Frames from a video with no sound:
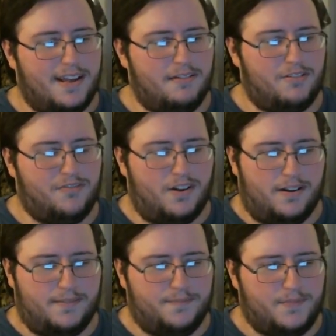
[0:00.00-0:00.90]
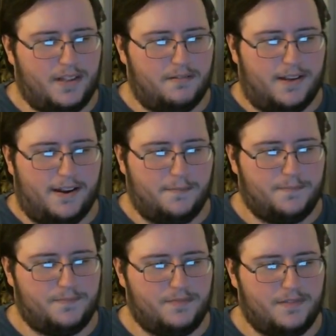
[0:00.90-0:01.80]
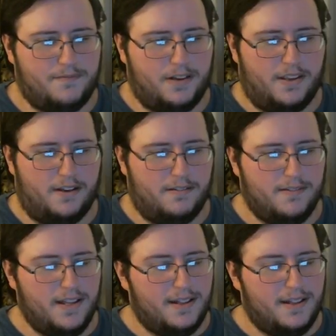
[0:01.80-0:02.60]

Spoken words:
It was fun. I don't care. Fuck y'all.